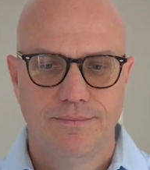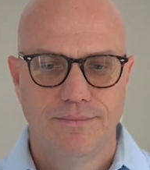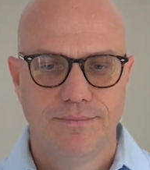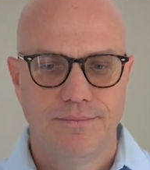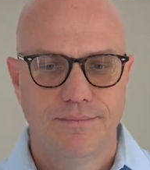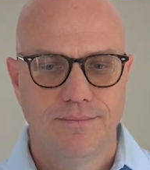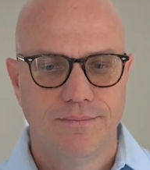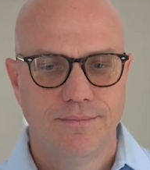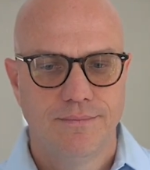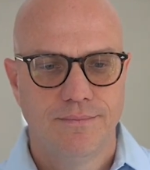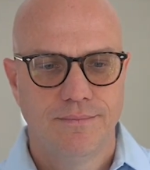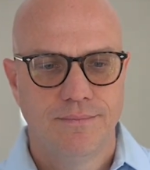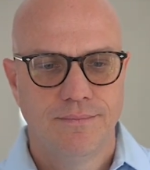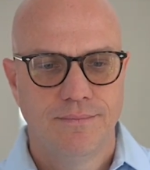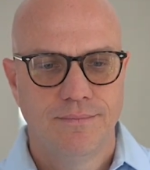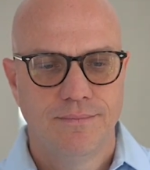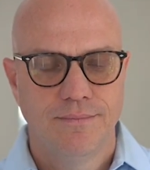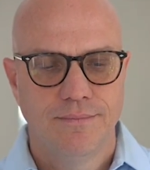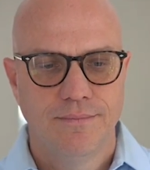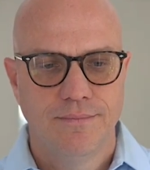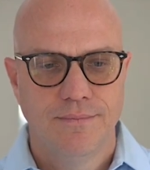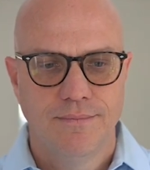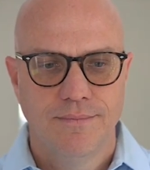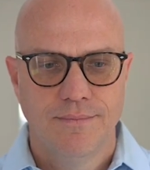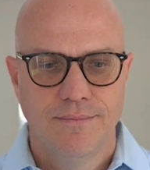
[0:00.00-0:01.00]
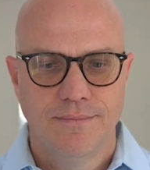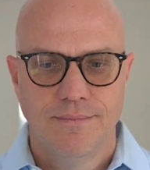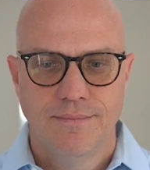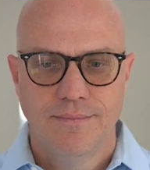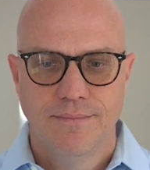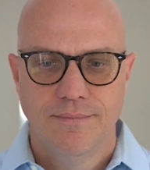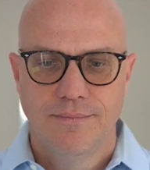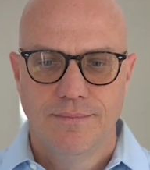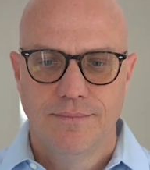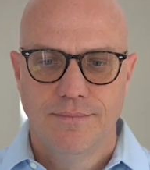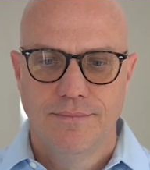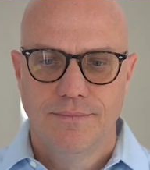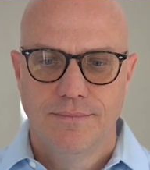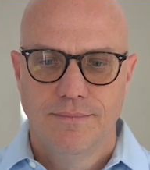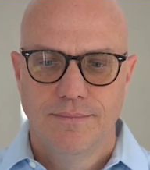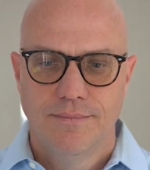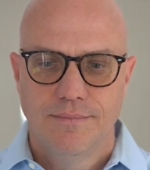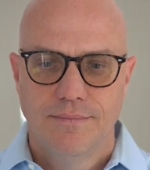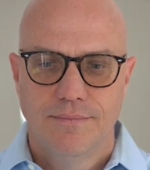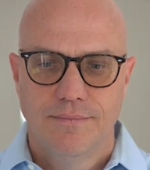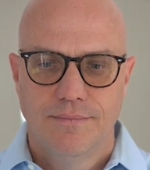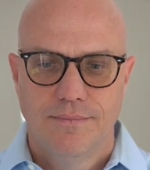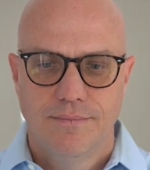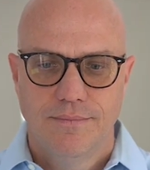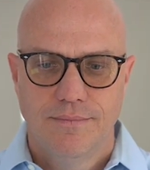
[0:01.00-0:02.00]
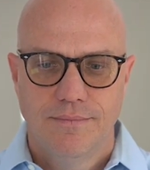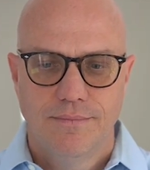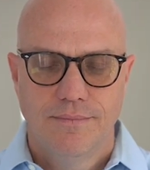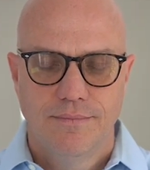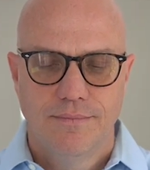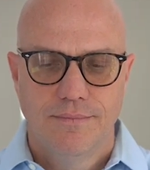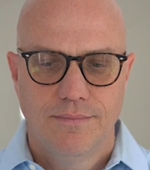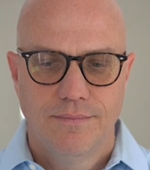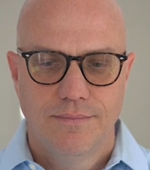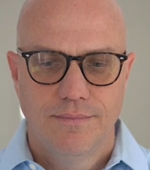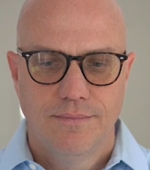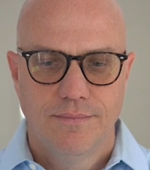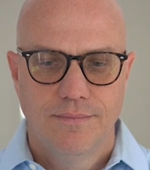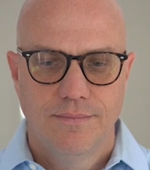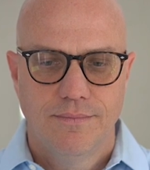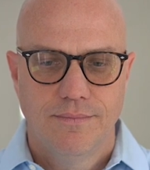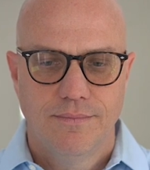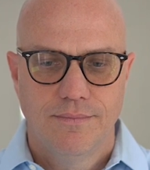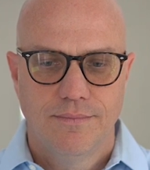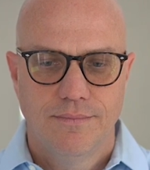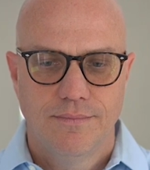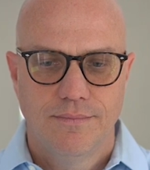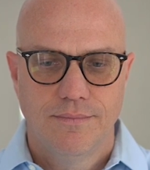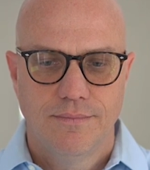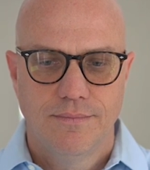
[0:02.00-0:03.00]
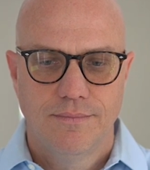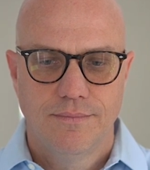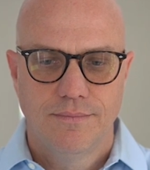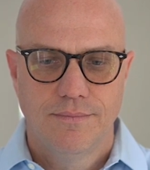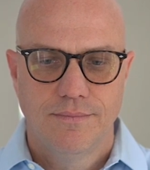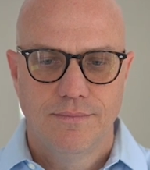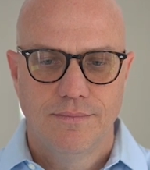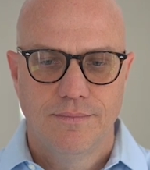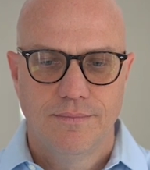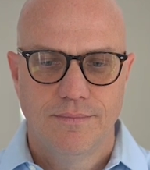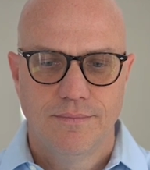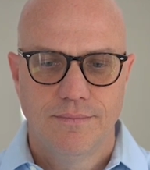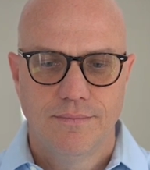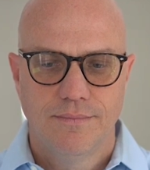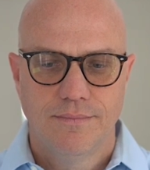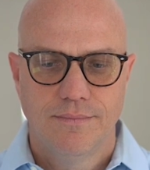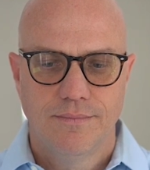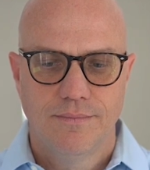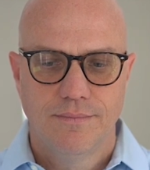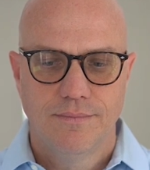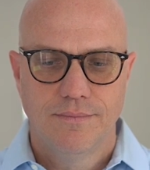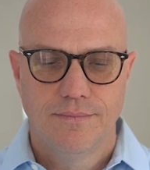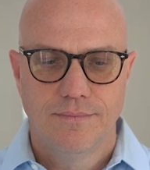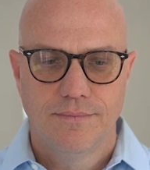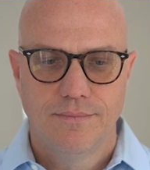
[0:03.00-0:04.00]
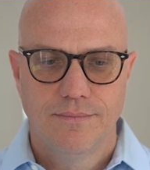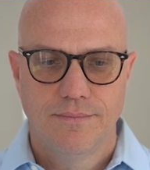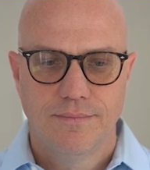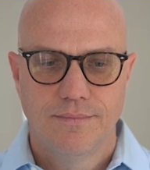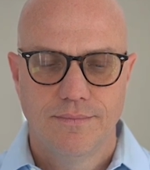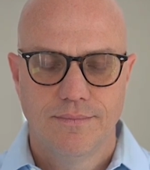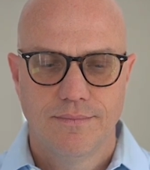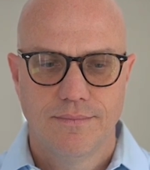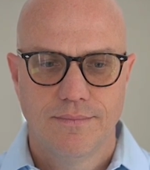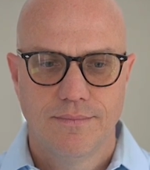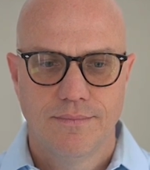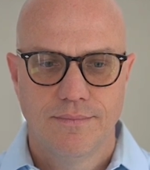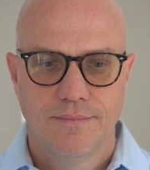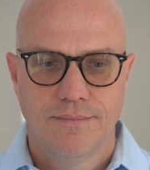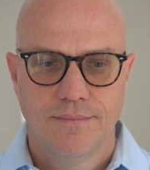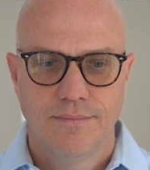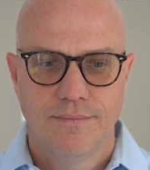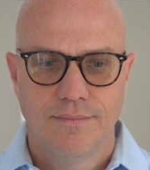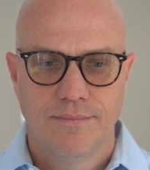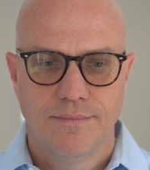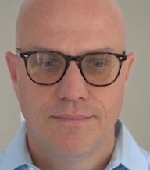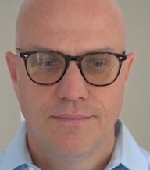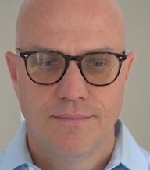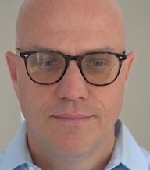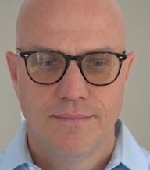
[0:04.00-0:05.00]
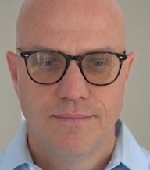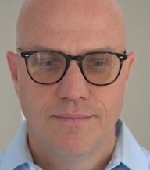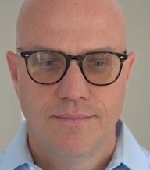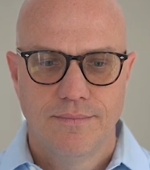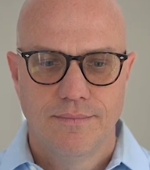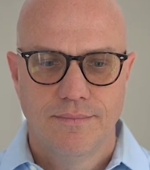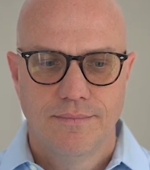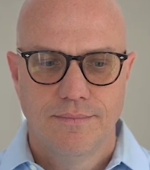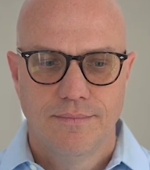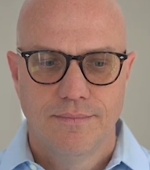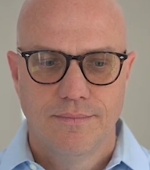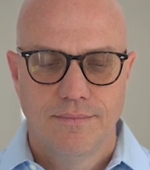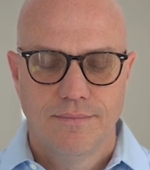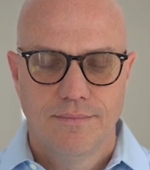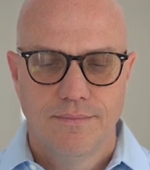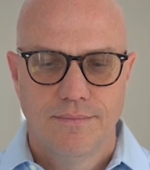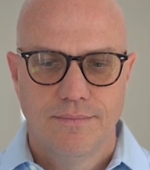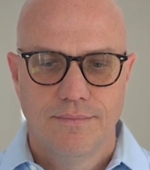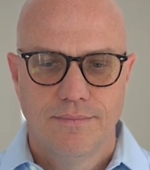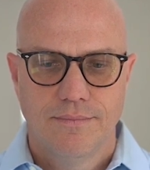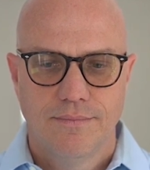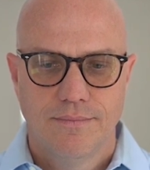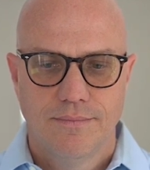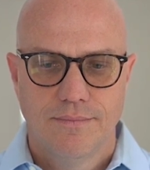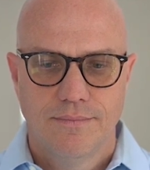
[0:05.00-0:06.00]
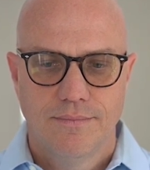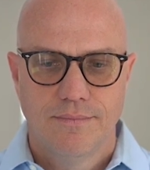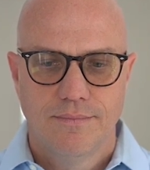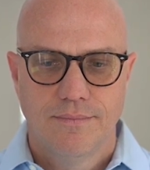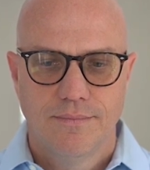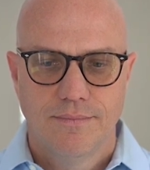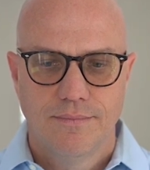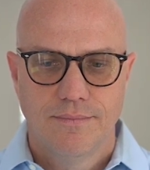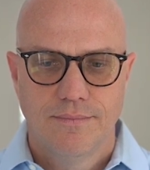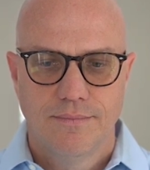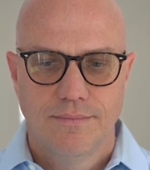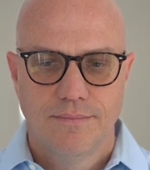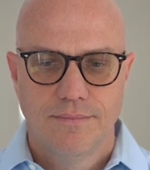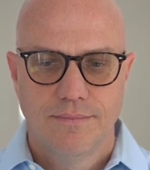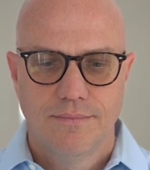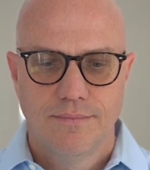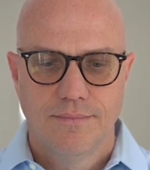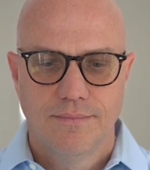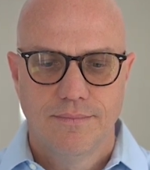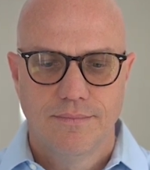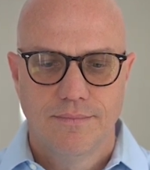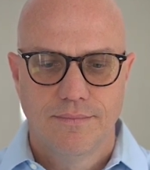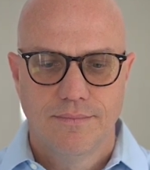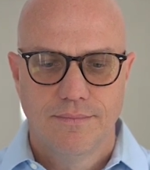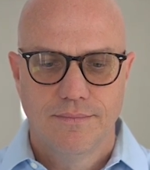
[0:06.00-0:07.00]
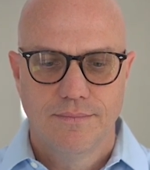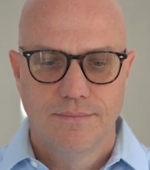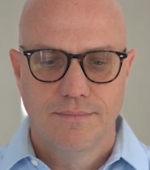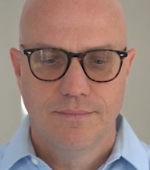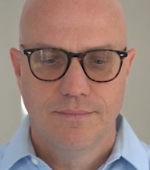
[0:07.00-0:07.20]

This person isn't speaking.